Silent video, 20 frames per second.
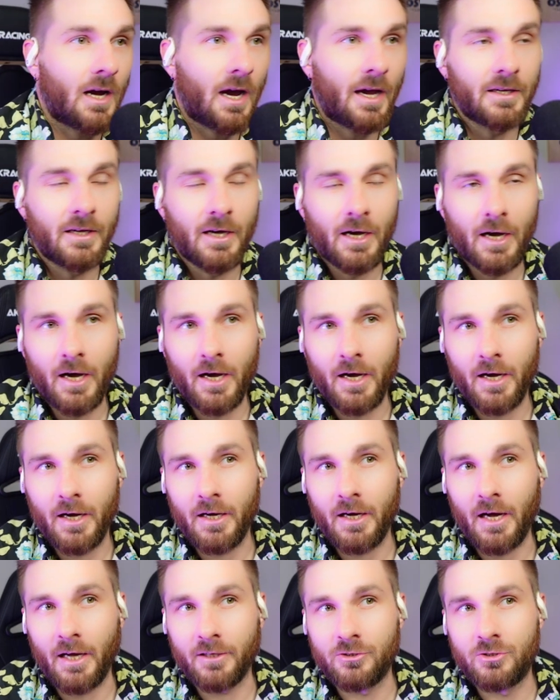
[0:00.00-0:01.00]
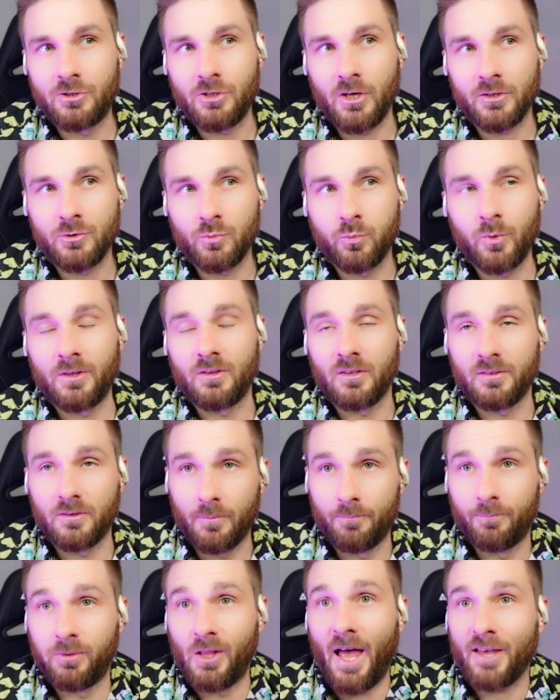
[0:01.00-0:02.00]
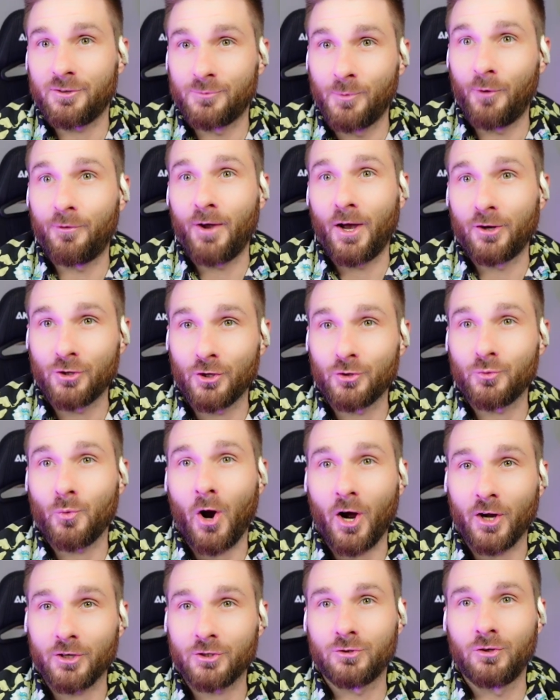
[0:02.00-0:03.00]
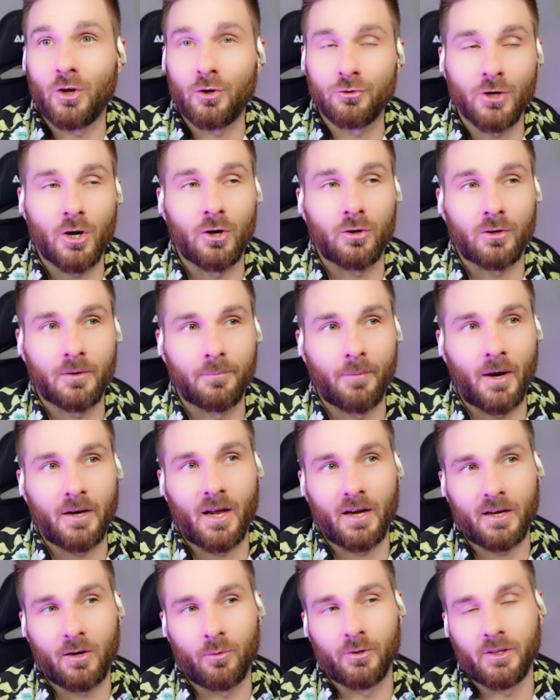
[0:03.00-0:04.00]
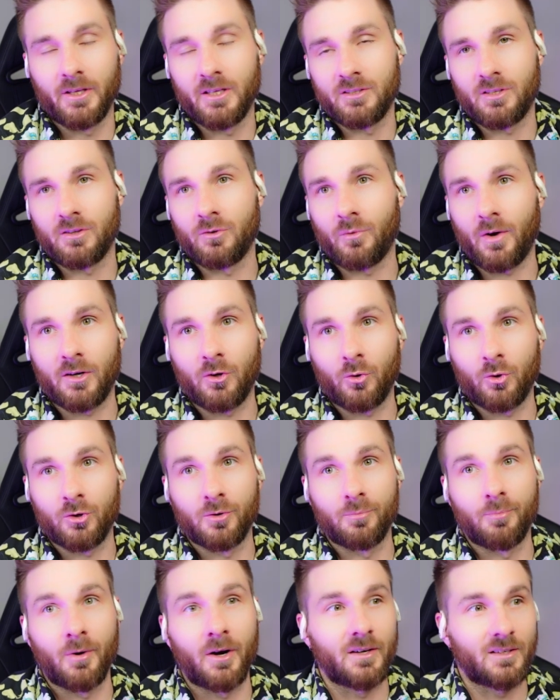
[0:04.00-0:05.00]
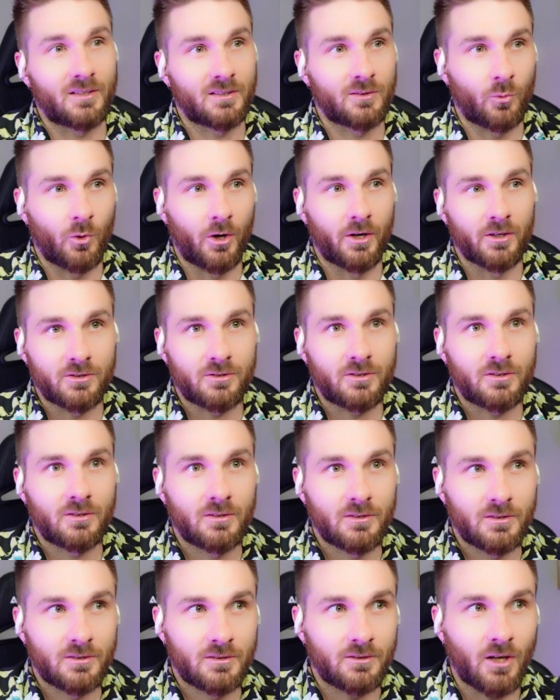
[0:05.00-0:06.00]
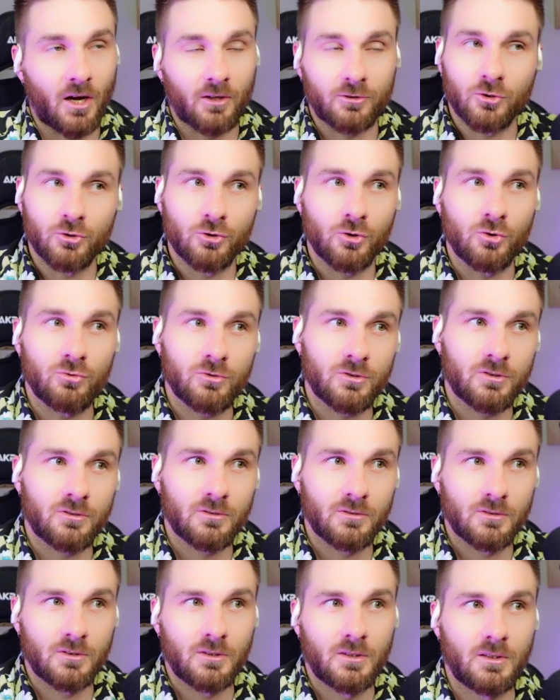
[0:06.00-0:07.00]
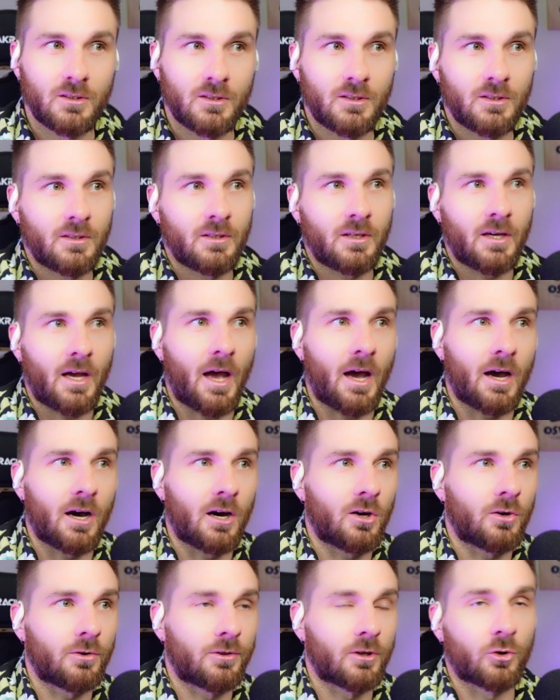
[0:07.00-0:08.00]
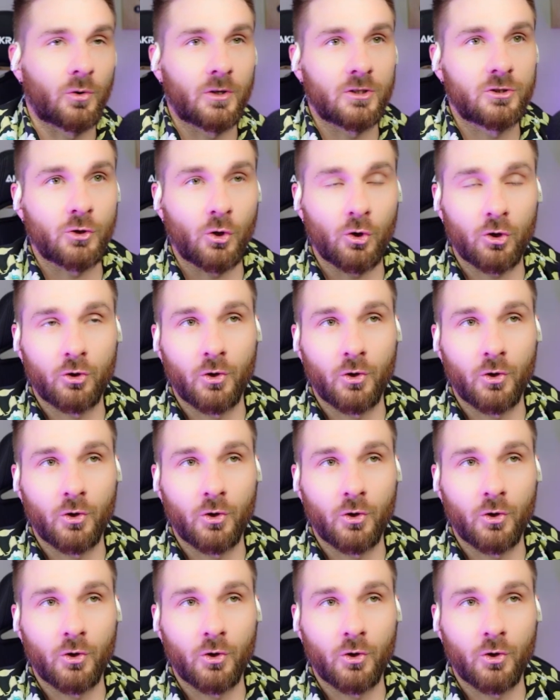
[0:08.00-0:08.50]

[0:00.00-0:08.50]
I uh, I just with the last movie I just watched. No joke. It might not get released in the right order, but was Dr. Seuss, How the Grinch Stole